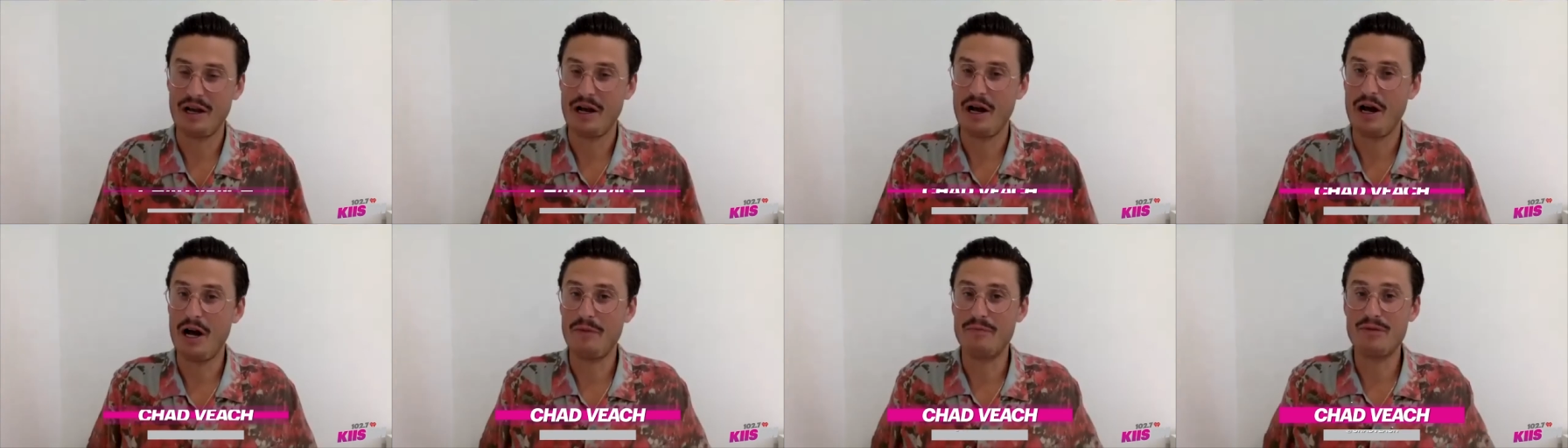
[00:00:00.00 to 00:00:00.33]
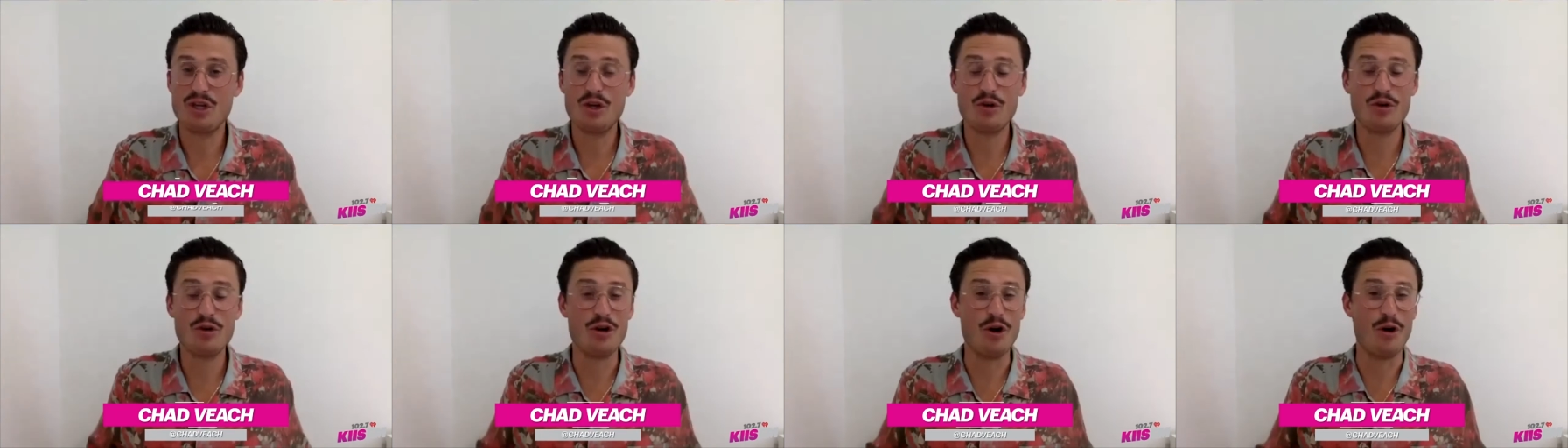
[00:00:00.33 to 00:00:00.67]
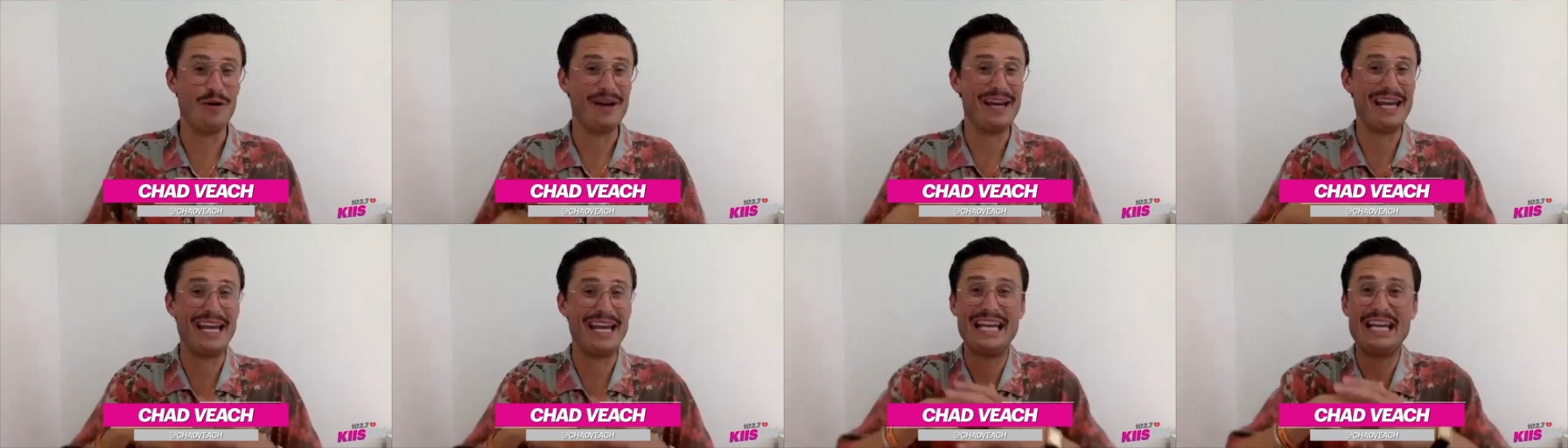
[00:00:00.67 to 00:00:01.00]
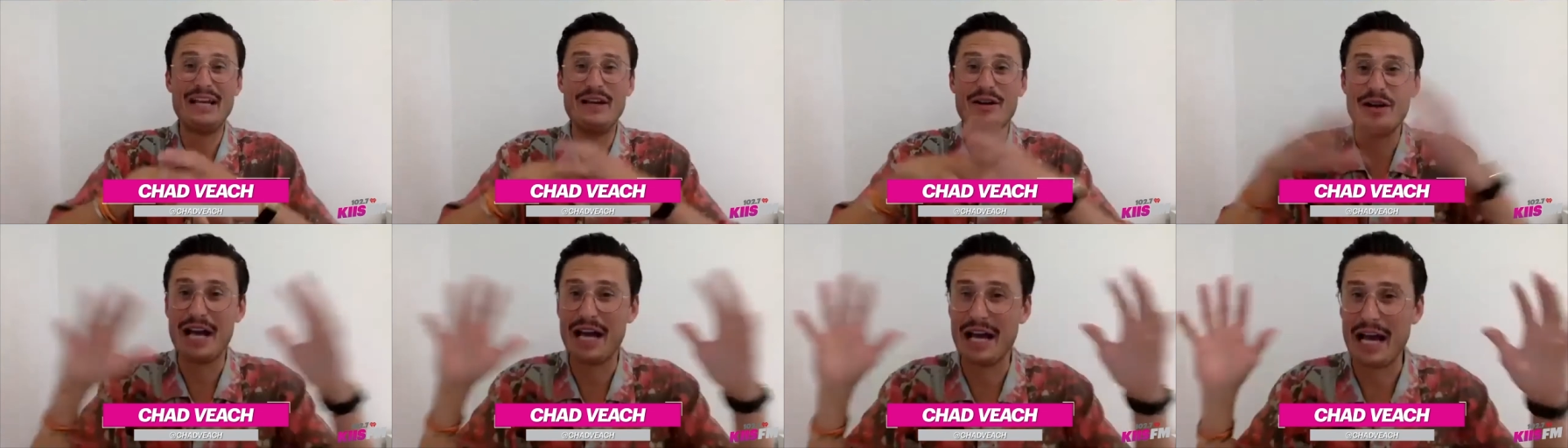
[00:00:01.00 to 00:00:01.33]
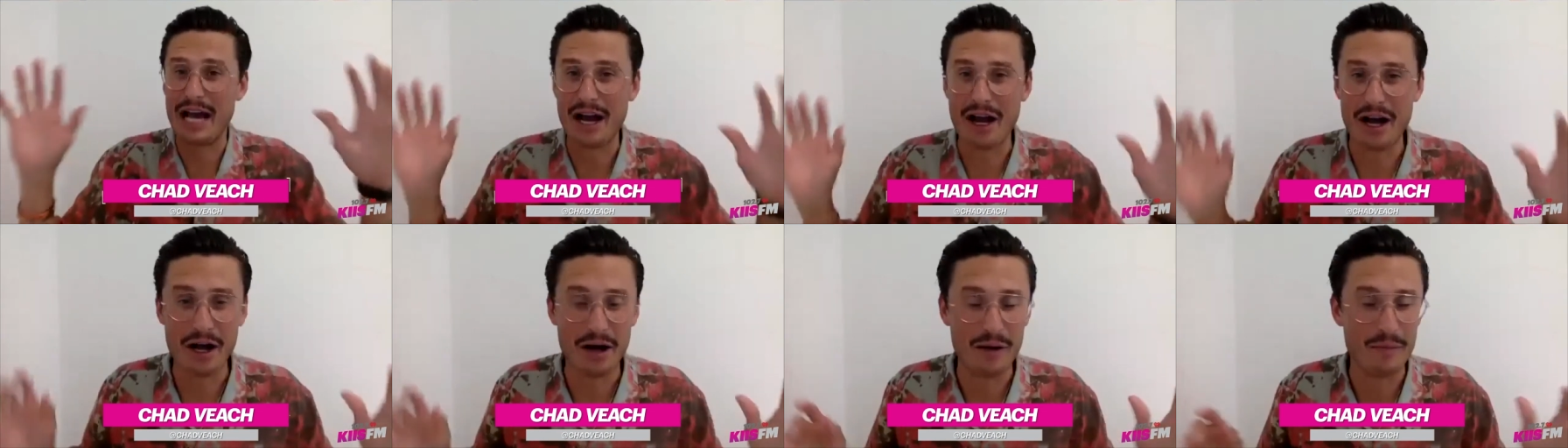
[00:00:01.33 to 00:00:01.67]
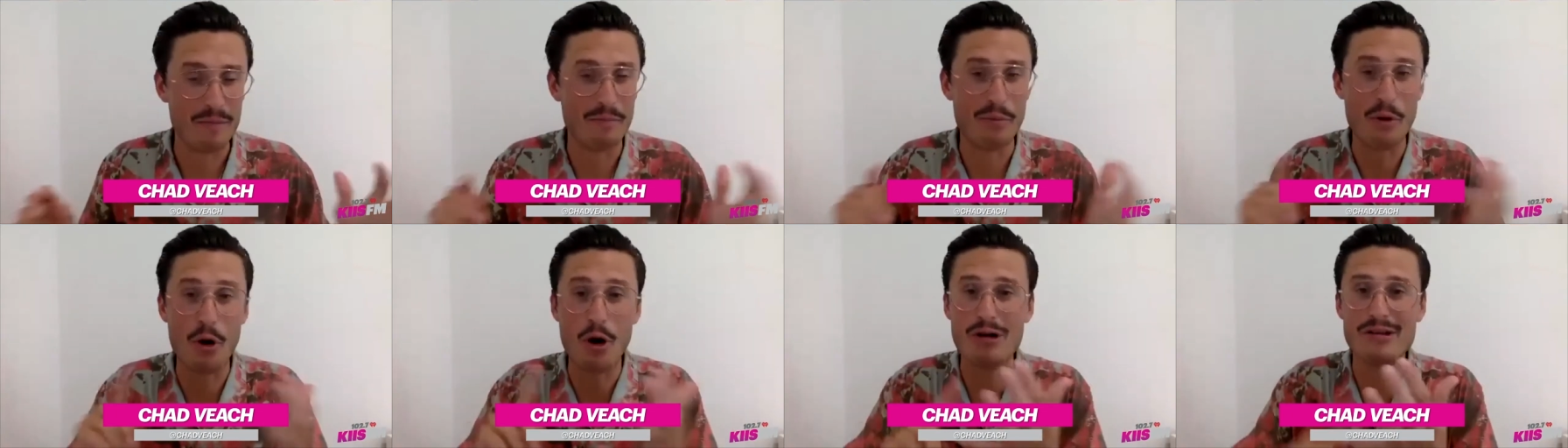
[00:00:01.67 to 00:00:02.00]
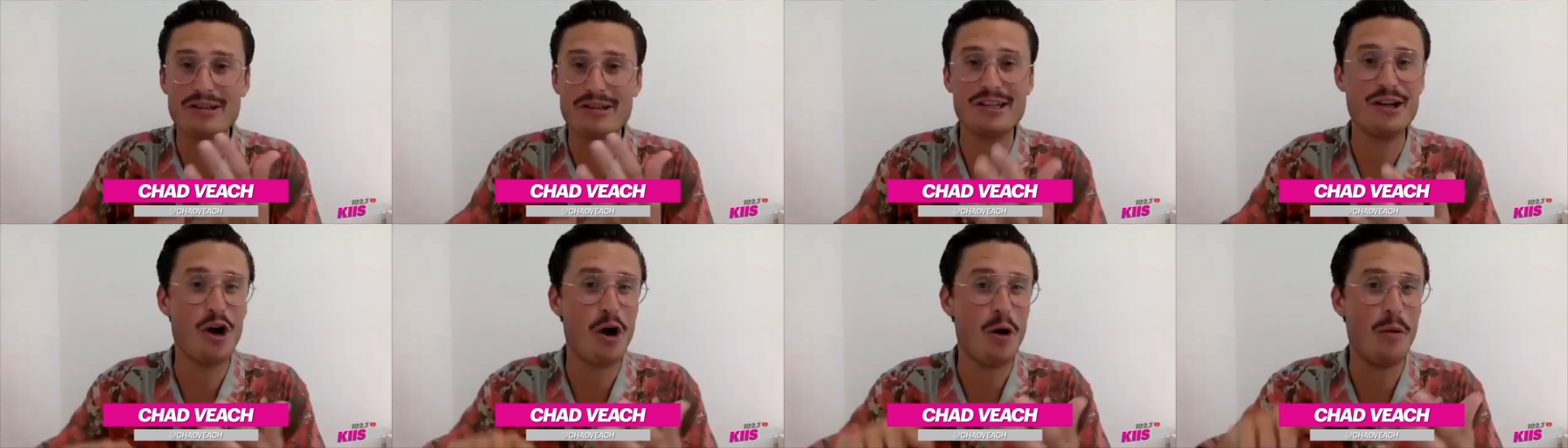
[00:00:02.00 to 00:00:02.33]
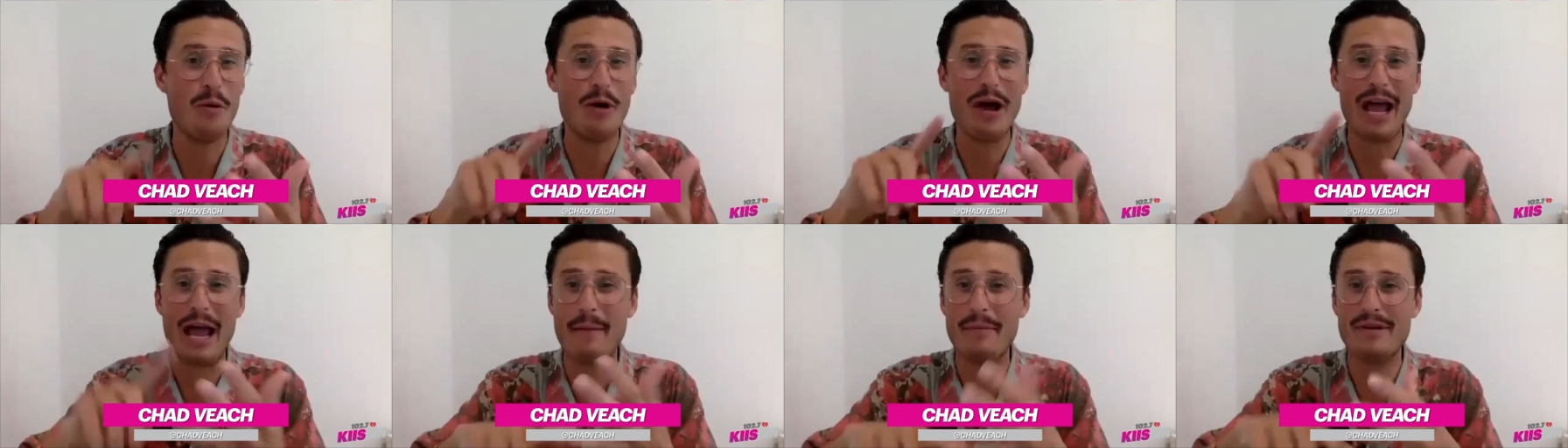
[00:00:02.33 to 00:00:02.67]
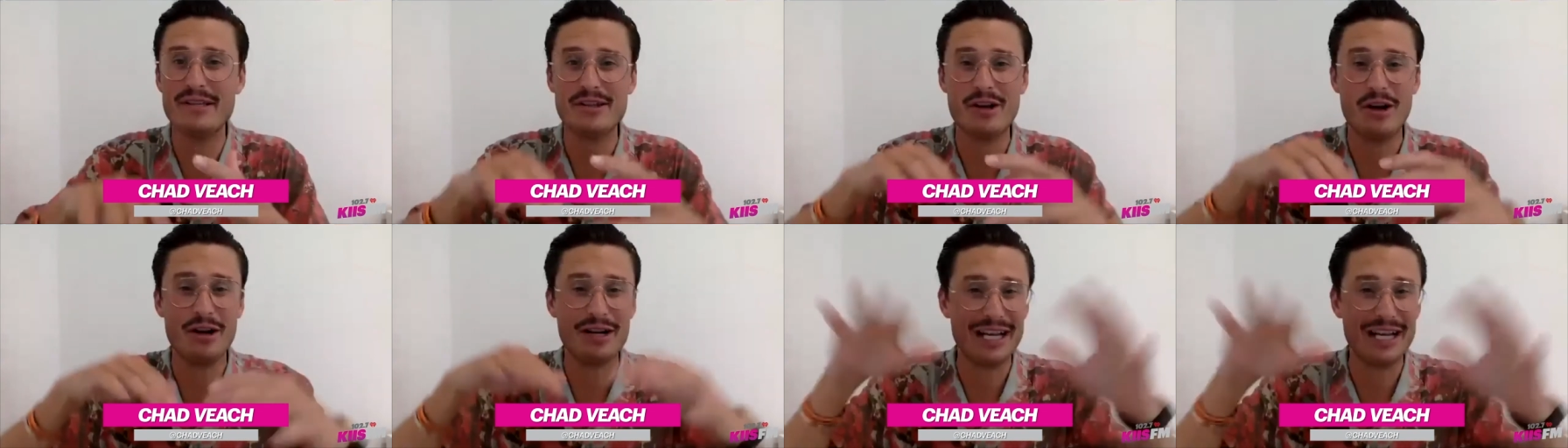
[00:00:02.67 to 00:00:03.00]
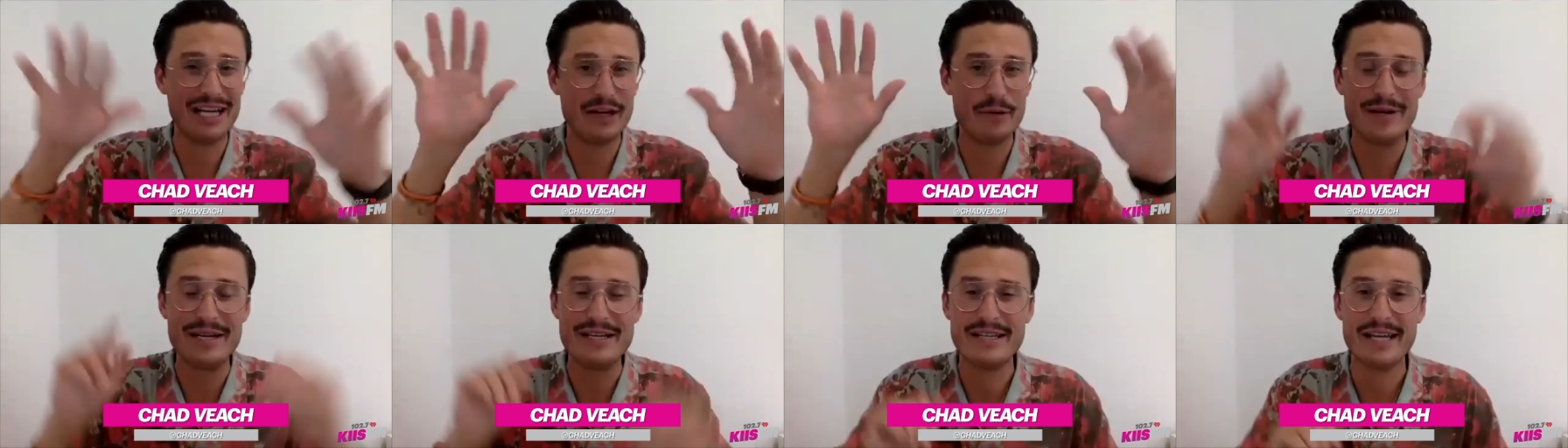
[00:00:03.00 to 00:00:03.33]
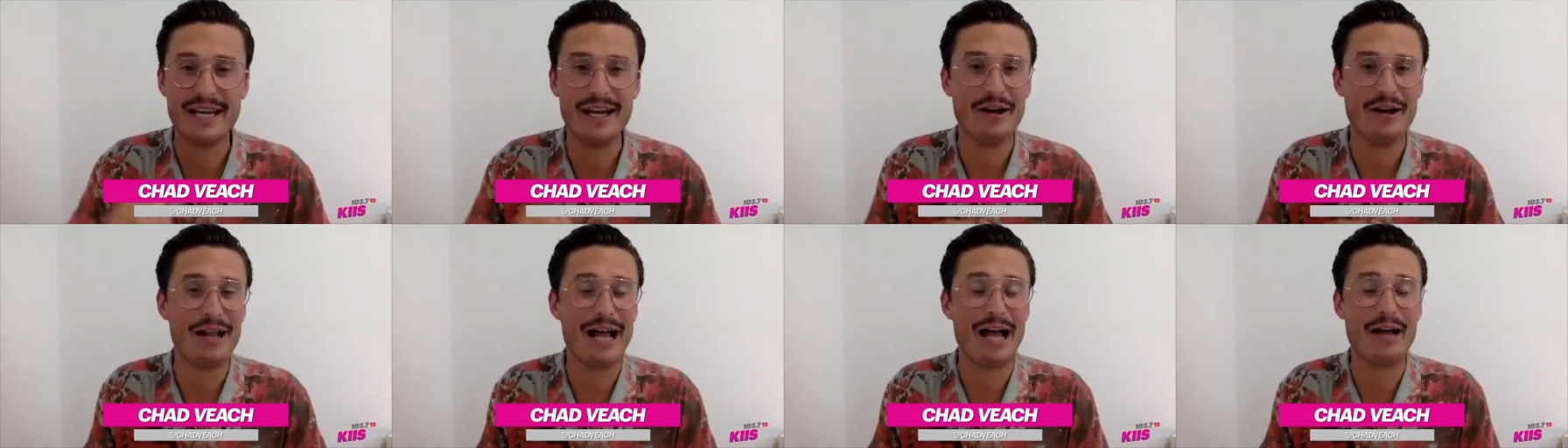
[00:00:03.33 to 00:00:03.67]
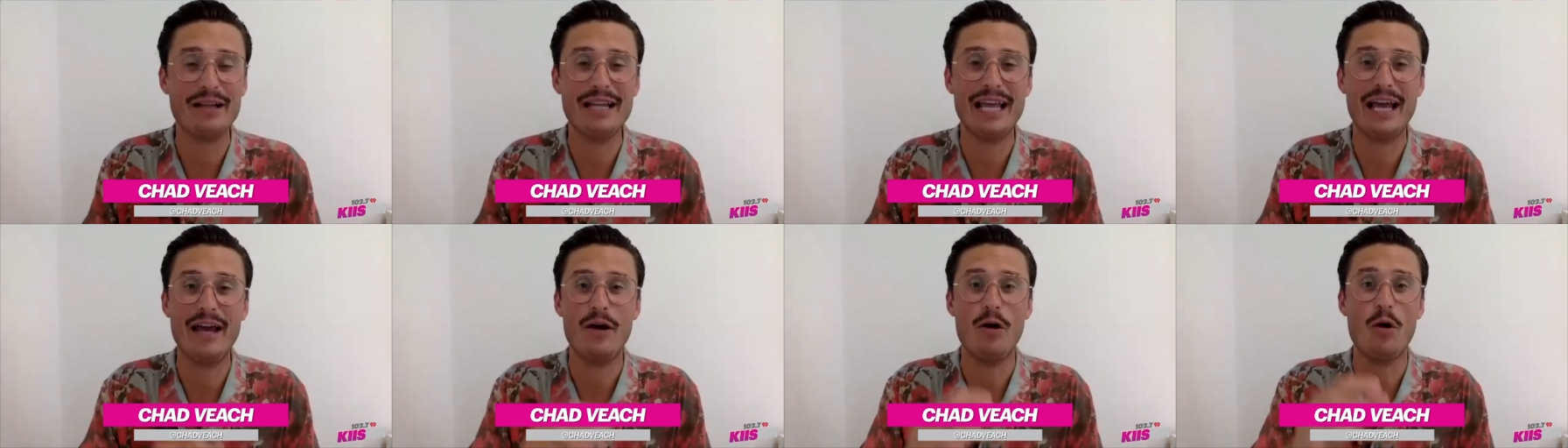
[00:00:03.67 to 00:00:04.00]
Um, you can go any eh, uh, Barnes and Noble, Amazon, any retail outlet,